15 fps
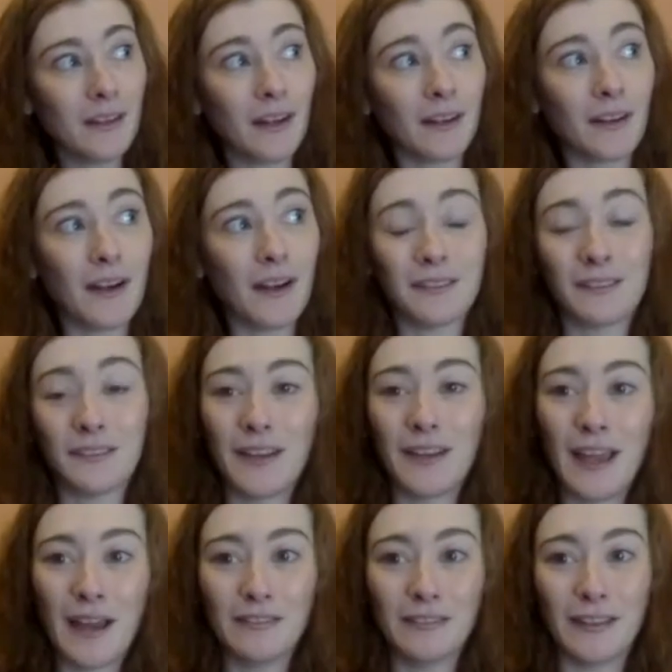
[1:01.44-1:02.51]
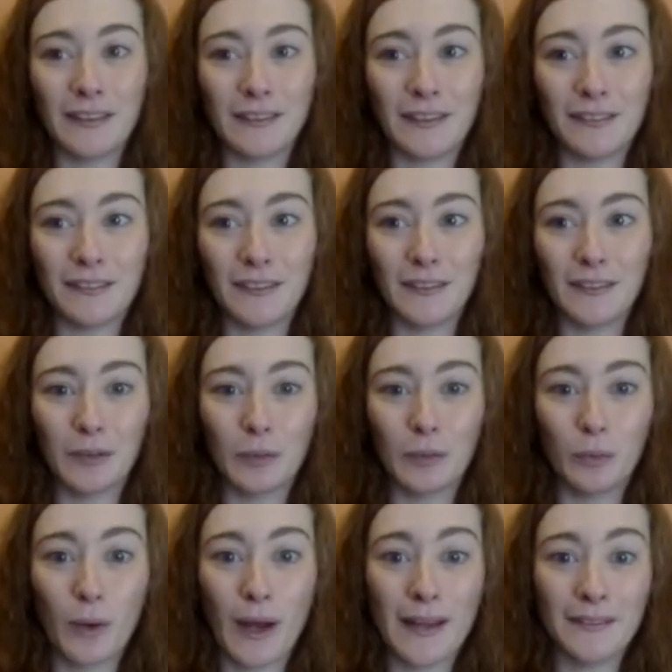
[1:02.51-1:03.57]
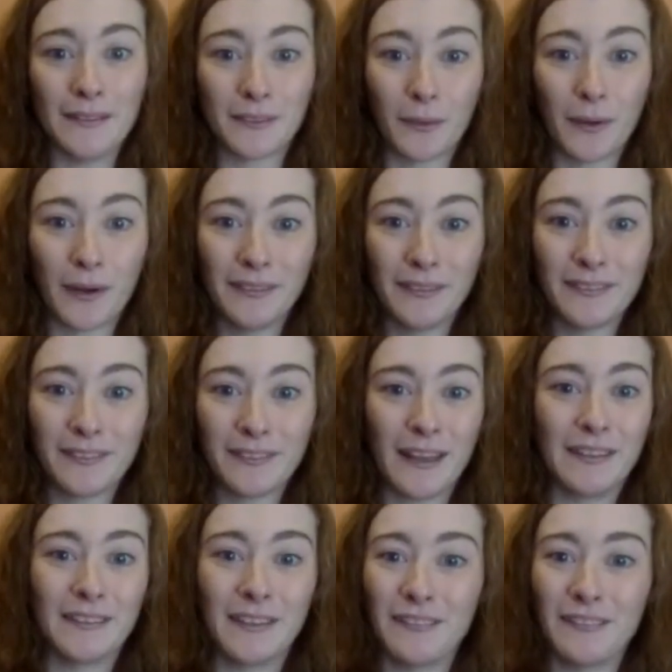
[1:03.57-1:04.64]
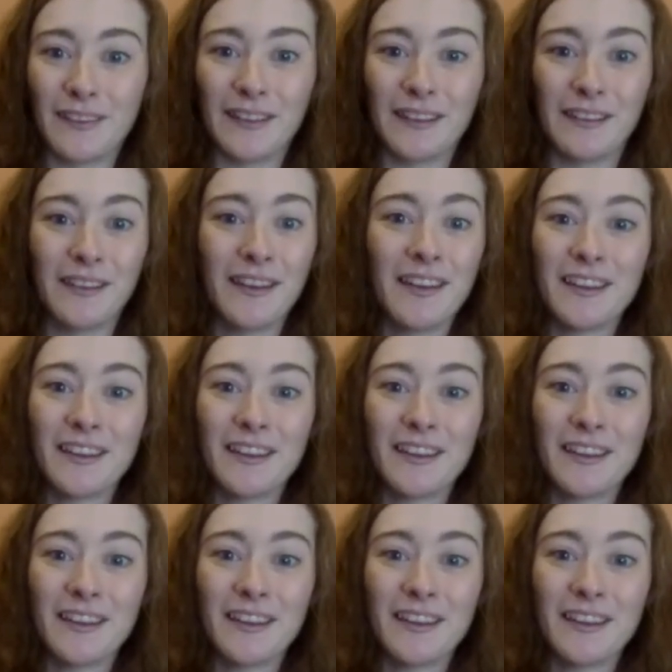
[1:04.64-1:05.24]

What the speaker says: our garden, we have like these little red squirrels, and they're real